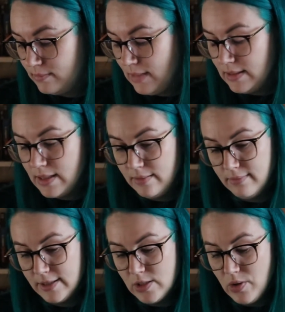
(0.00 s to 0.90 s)
That's it.
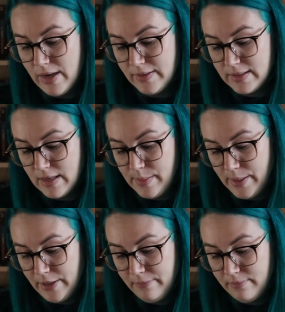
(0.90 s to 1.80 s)
That's all I have to say
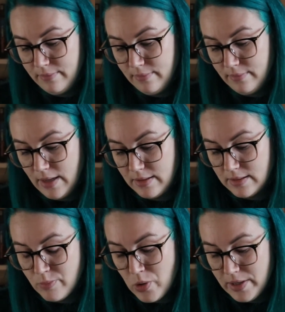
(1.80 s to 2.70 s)
about it at
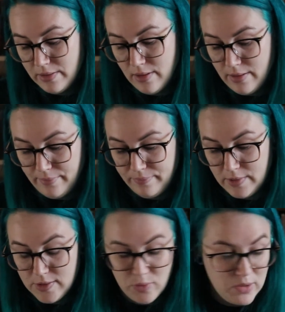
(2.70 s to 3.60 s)
this point. Um,
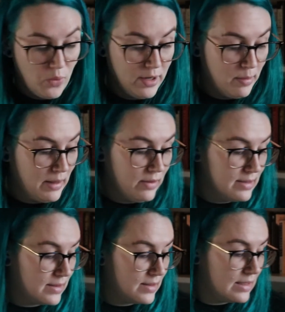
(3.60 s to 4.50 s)
this one's going on my
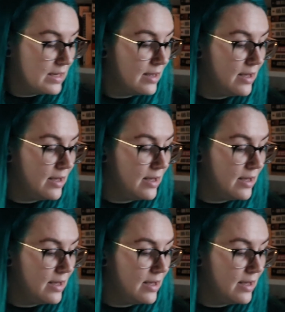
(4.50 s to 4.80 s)
list